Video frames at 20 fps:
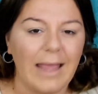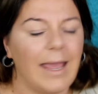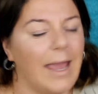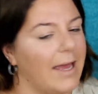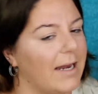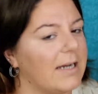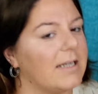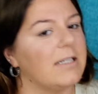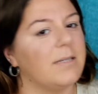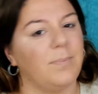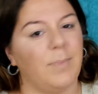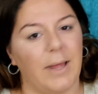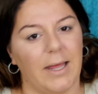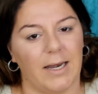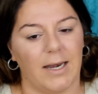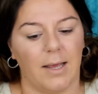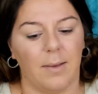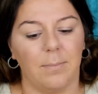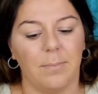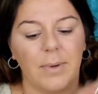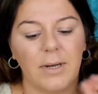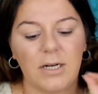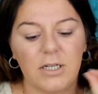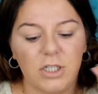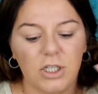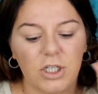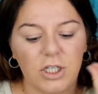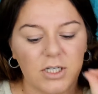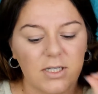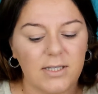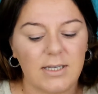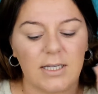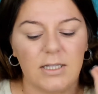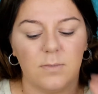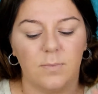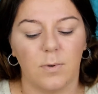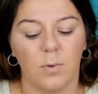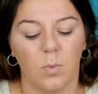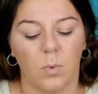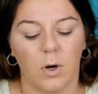I can't explain it, but
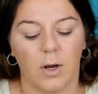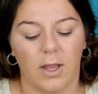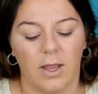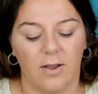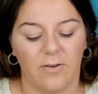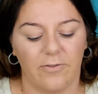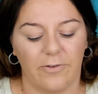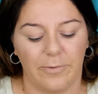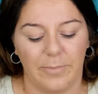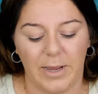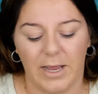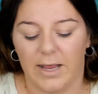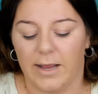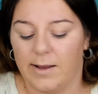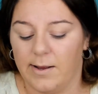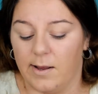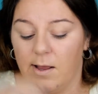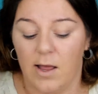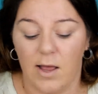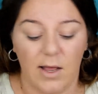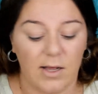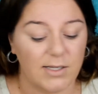it's been working for me,